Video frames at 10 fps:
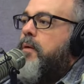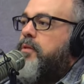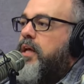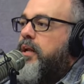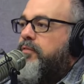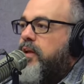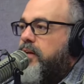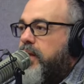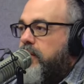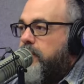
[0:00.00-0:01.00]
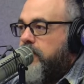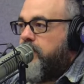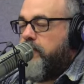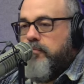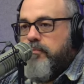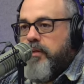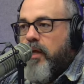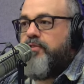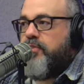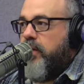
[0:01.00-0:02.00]
I'm glad I've not had a. That's an
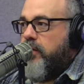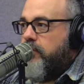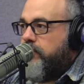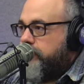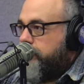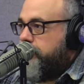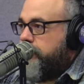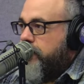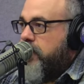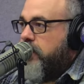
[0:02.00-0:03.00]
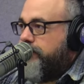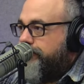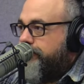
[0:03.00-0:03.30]
unsettling thing.